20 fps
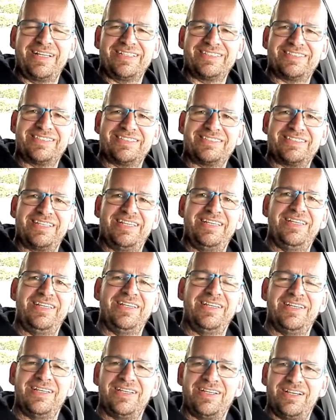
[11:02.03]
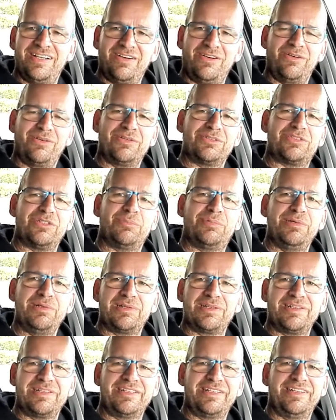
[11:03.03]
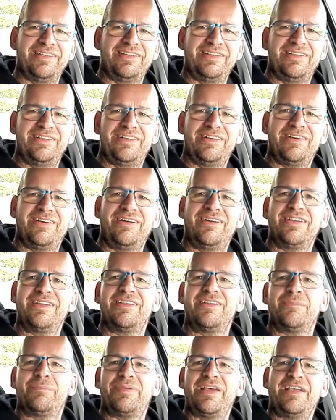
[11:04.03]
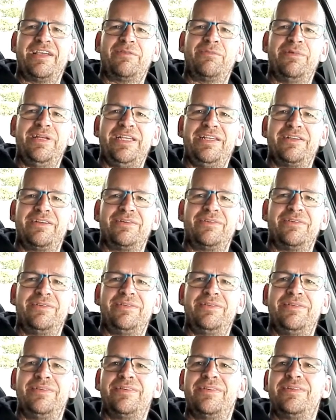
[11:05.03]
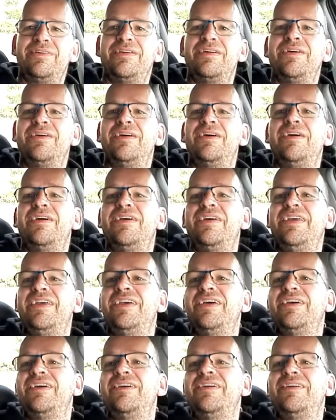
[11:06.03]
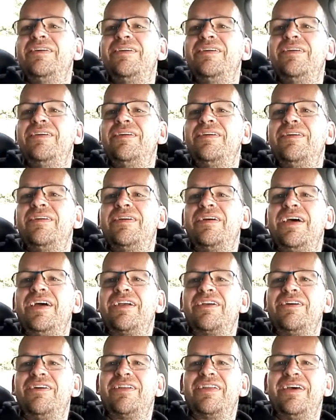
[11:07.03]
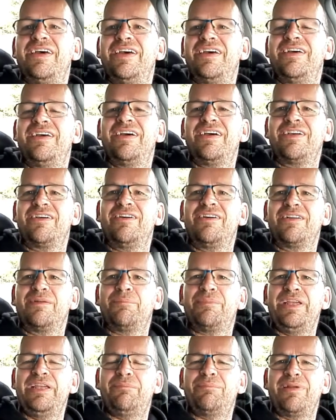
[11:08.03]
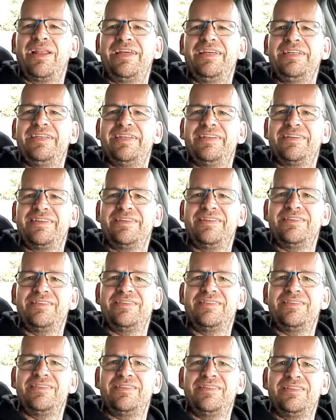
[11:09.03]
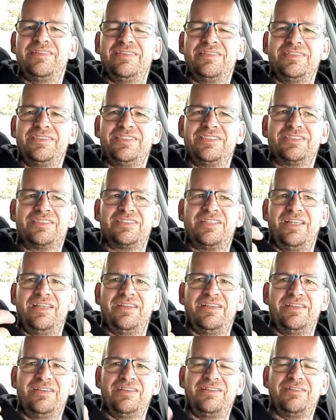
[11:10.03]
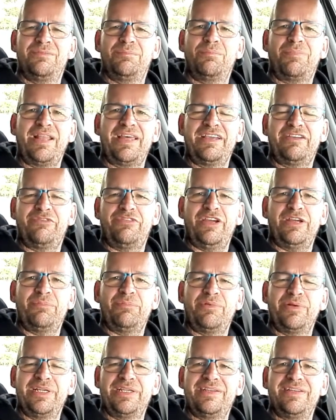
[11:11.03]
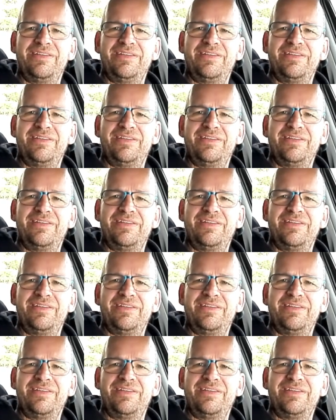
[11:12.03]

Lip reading: as I say, I also put on the back window here, I got a big blanket, just black fabric,